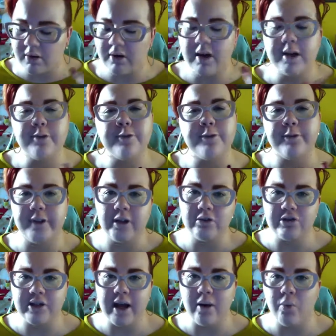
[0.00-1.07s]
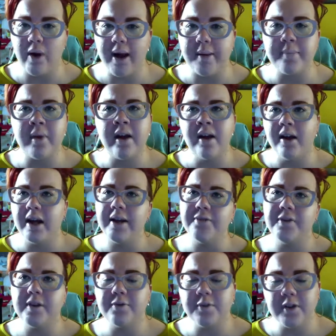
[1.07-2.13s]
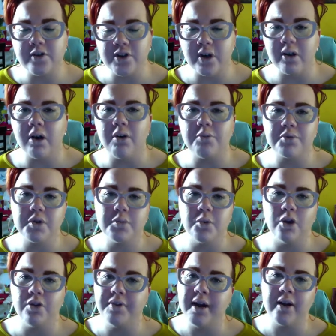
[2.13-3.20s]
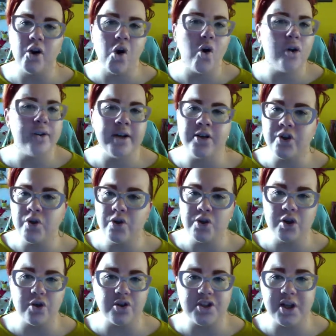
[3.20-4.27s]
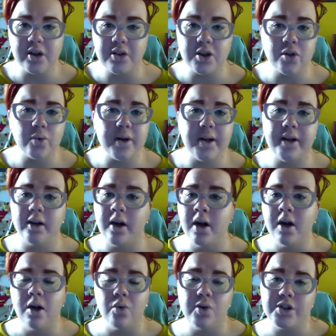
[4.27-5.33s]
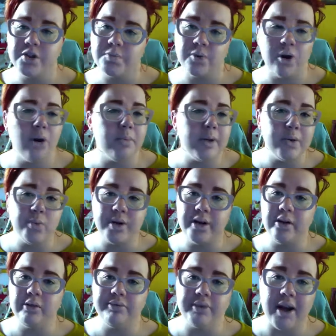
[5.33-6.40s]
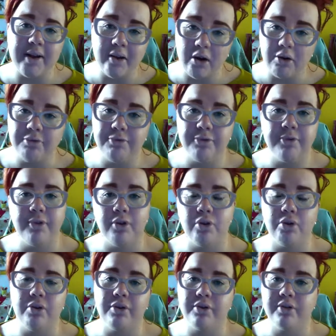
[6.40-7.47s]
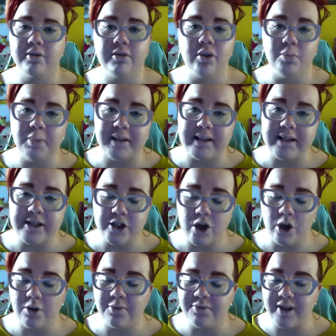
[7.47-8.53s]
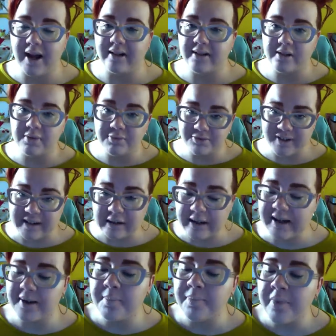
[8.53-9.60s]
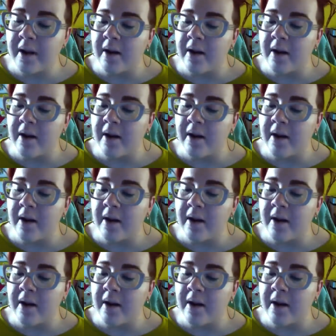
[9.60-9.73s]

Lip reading: it feels that way. If it feels uncomfortable, then go on and use your sunscreen, which probably will take off or completely solve that feeling.